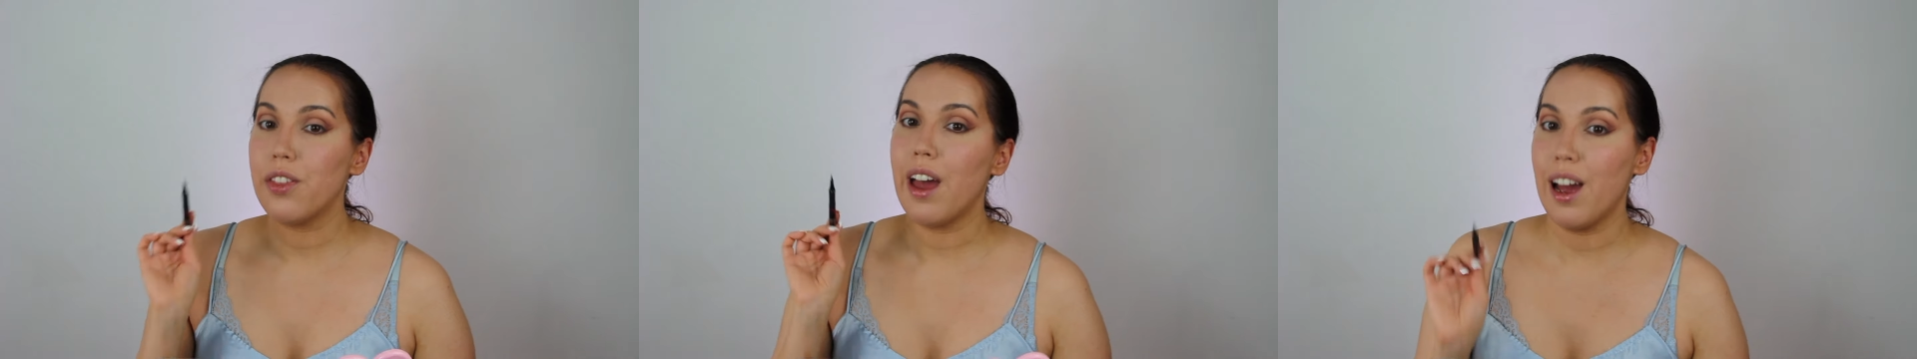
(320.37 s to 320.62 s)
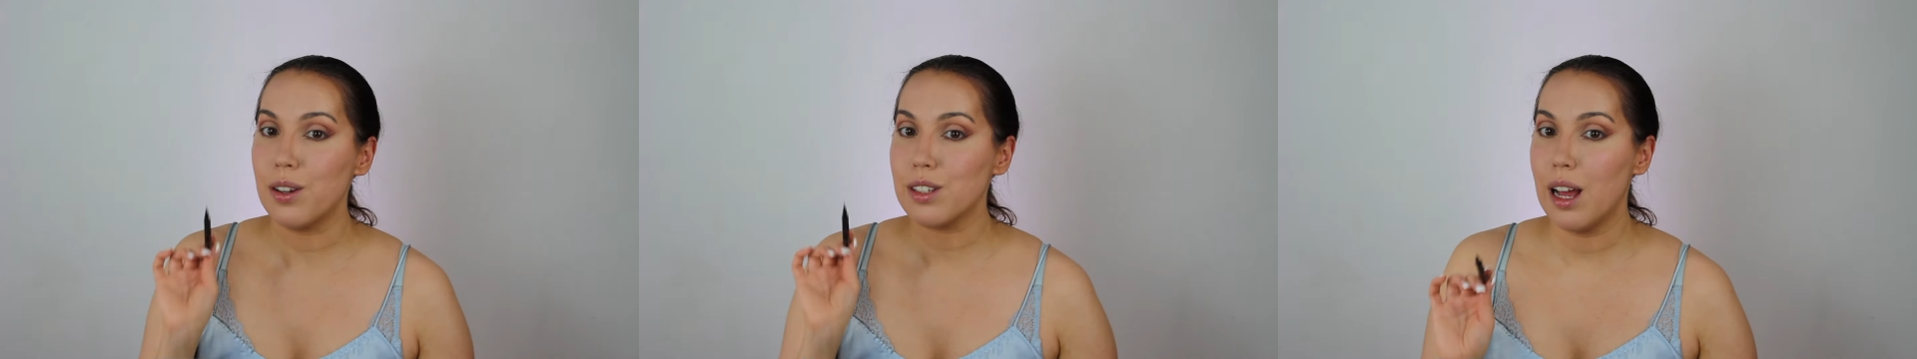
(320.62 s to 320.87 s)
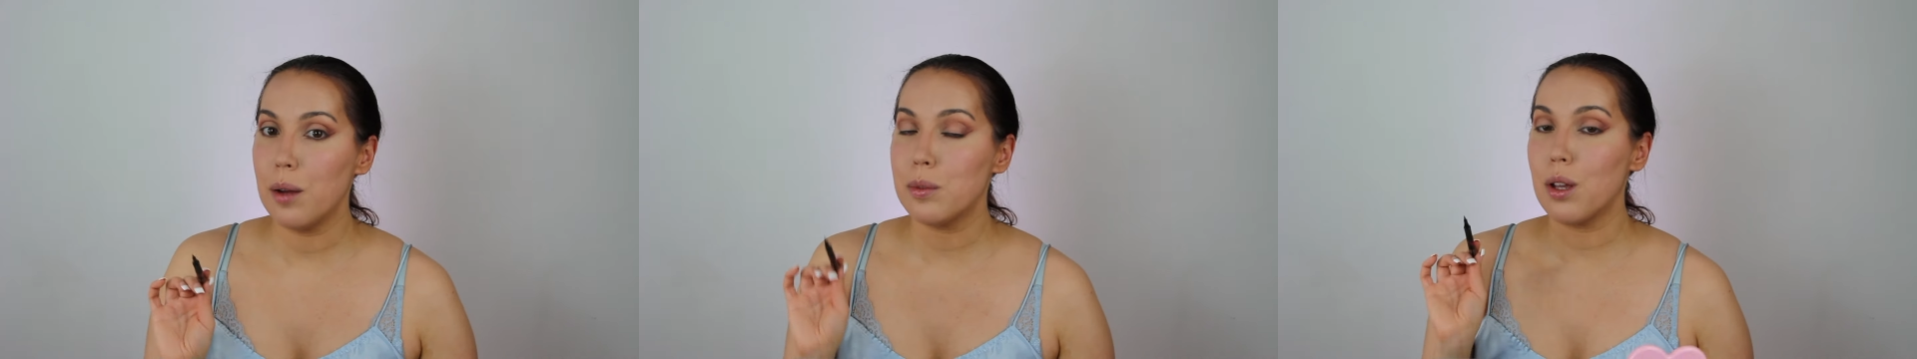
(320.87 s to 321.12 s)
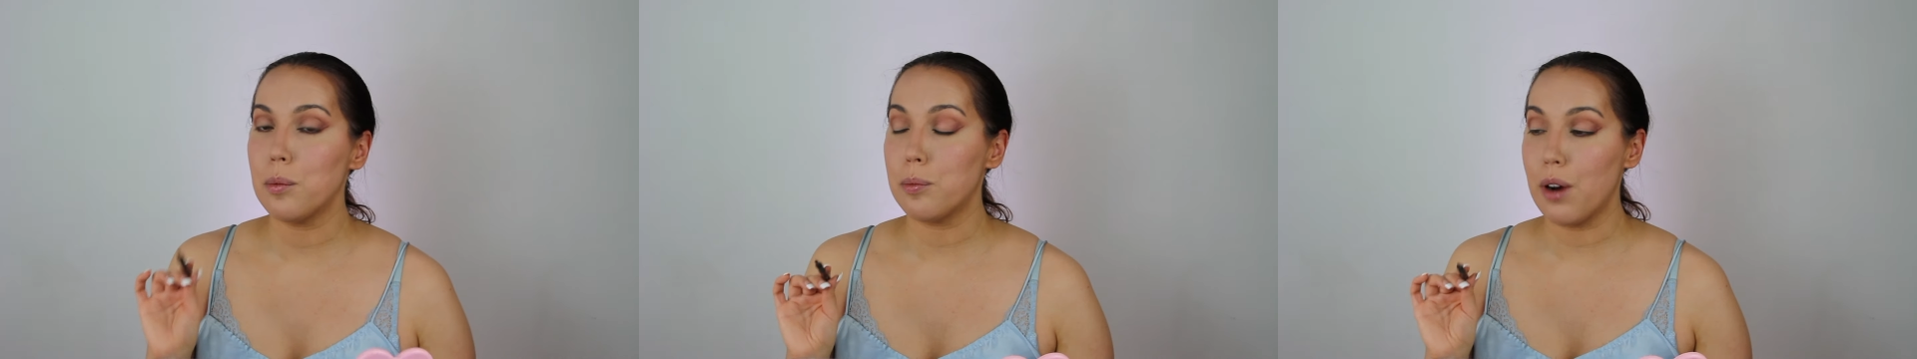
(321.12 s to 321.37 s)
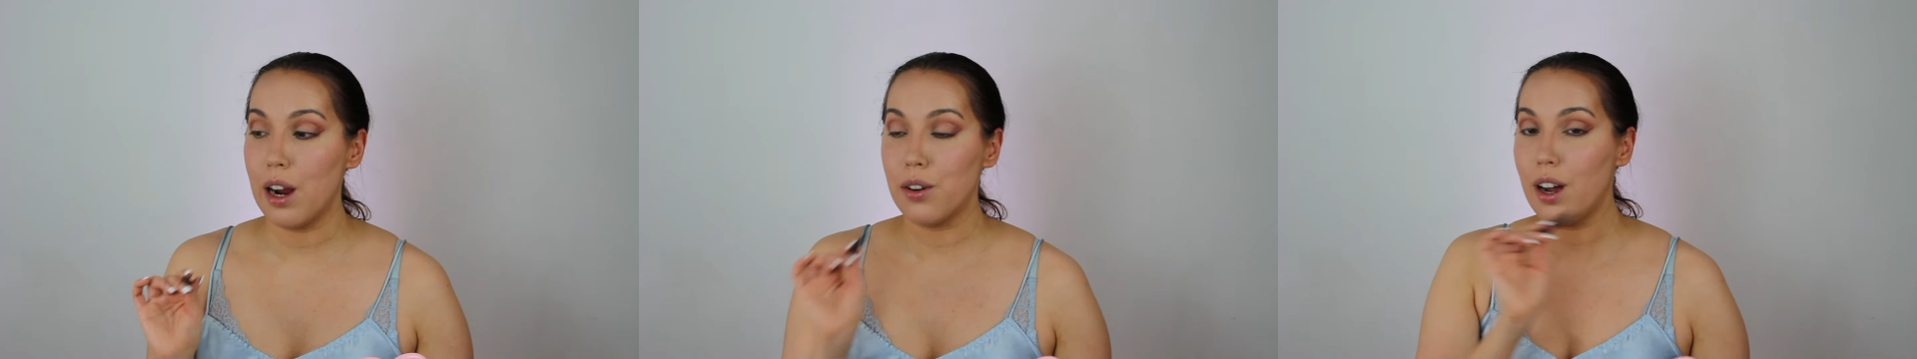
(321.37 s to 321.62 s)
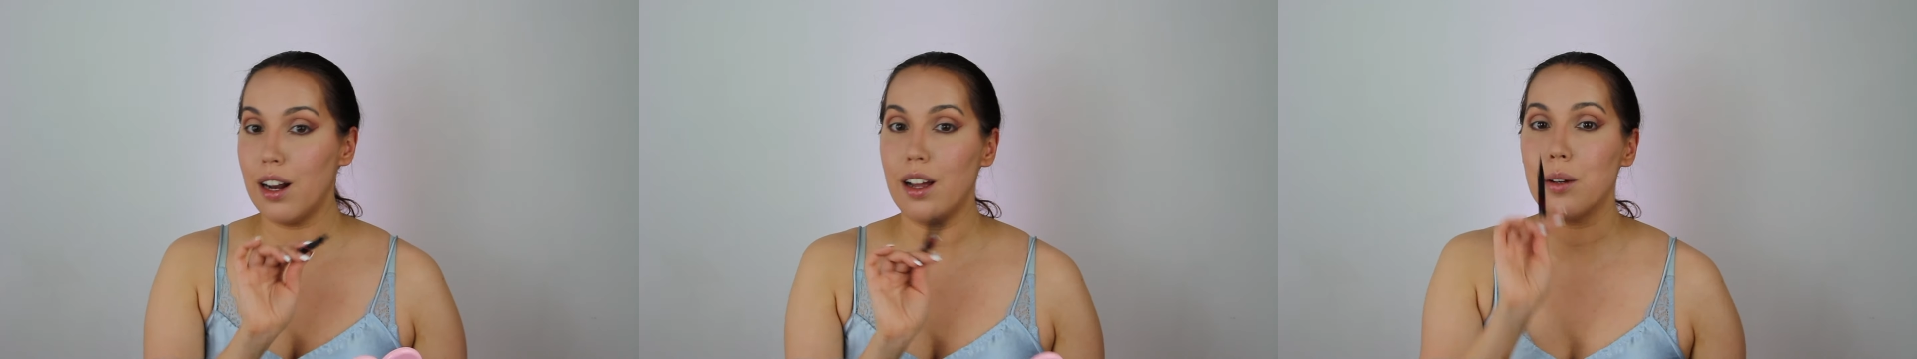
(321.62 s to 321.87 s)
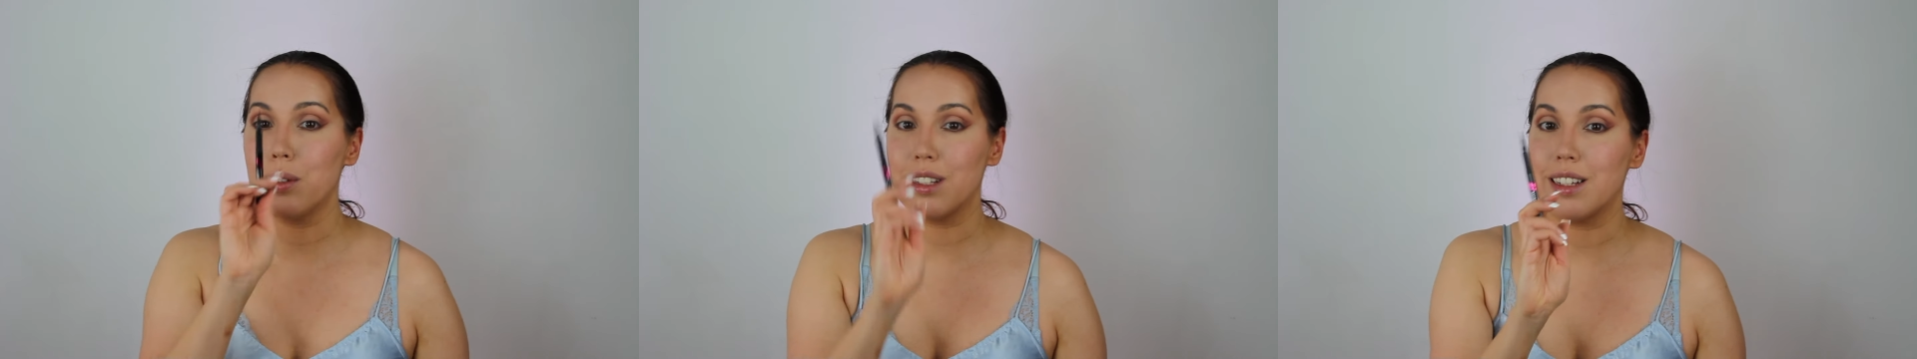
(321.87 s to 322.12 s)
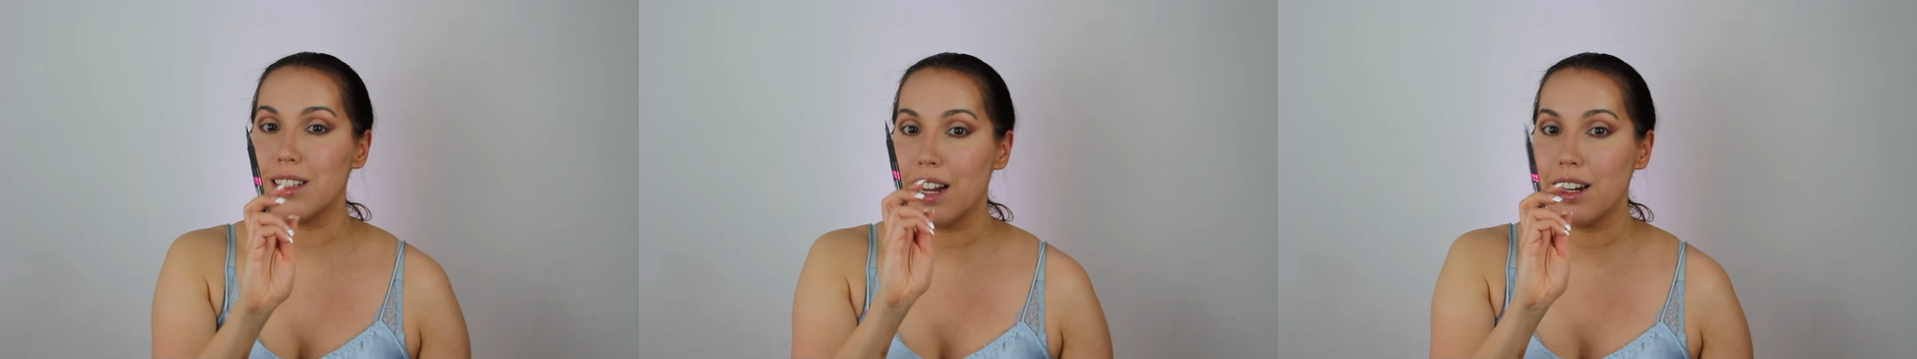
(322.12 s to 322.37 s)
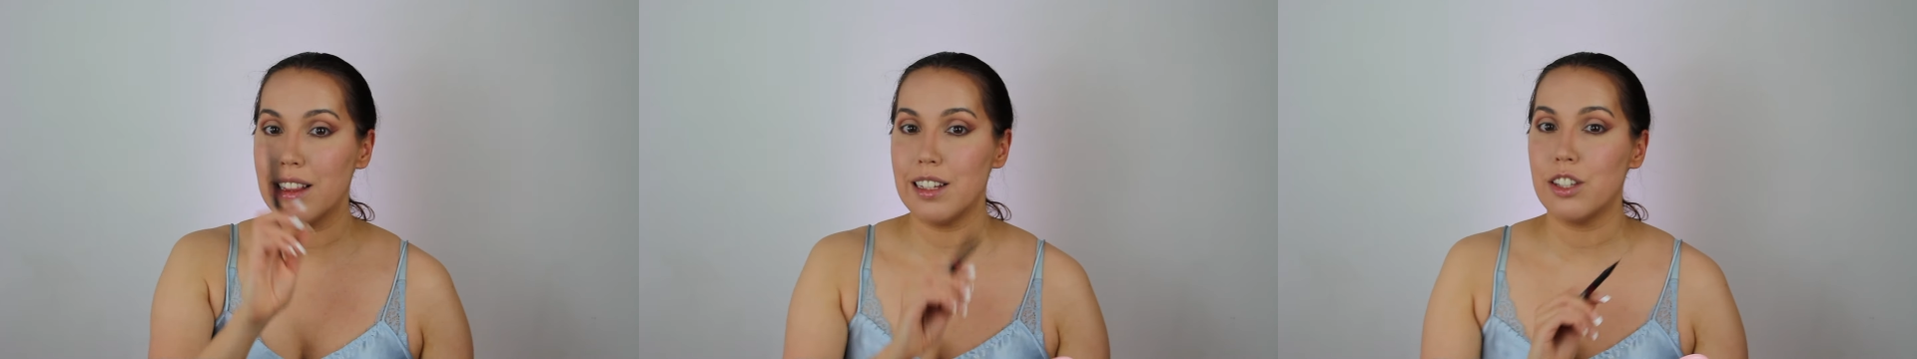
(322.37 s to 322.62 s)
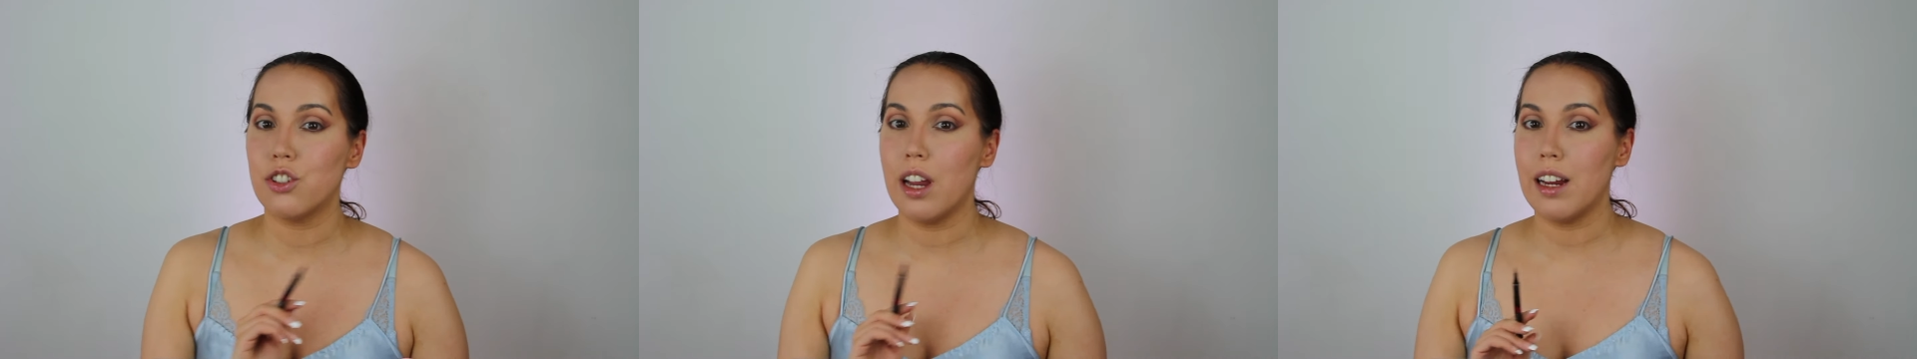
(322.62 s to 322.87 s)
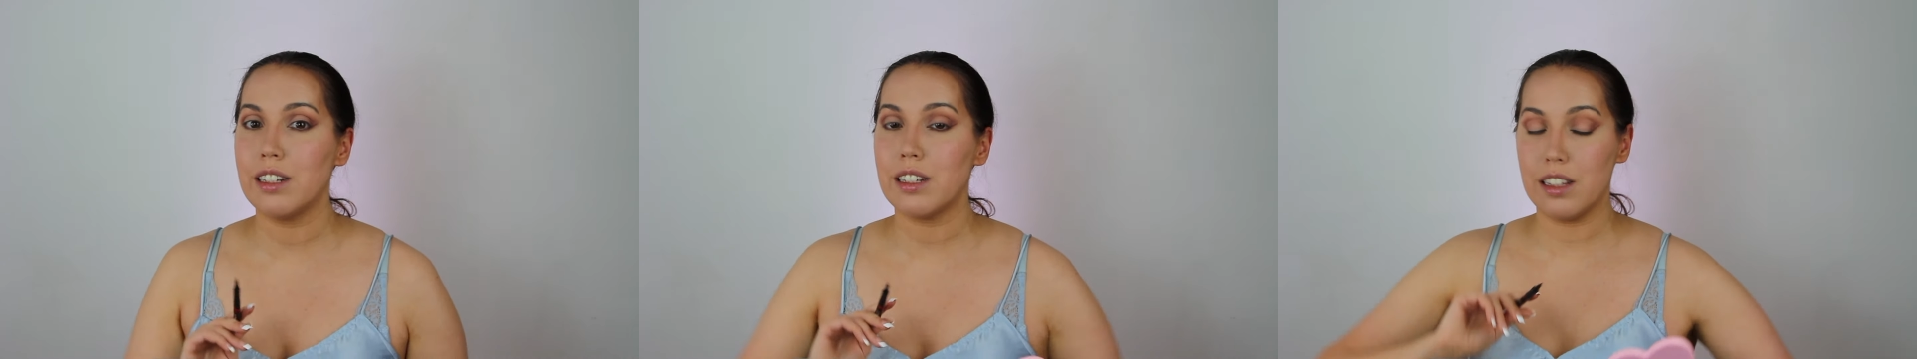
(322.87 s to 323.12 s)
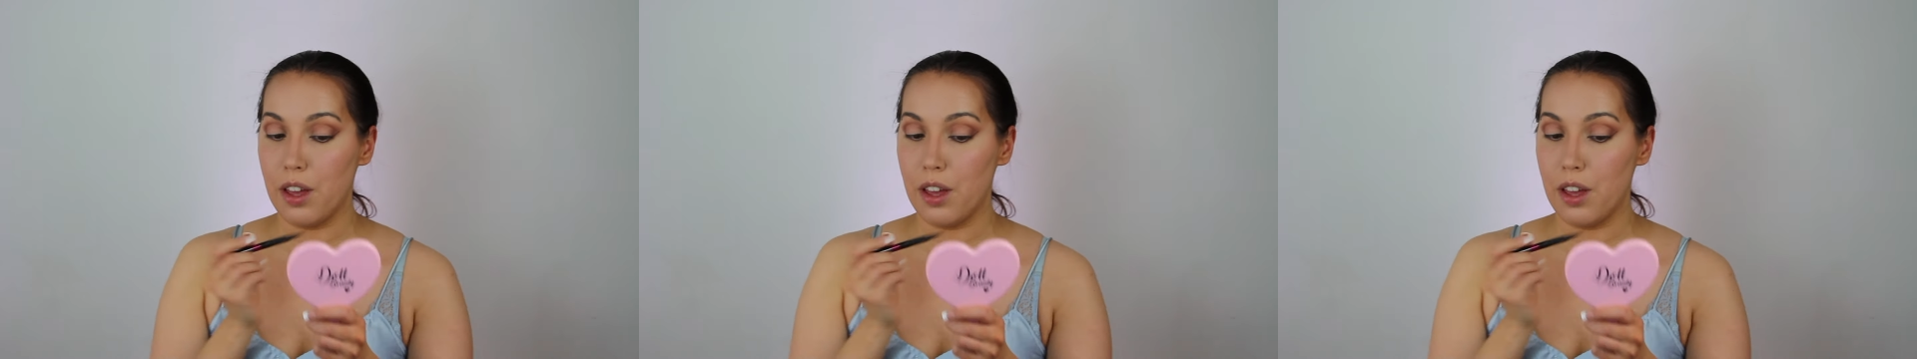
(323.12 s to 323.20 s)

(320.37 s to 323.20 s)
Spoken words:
The House Labs brown eyeliner was exactly this shade,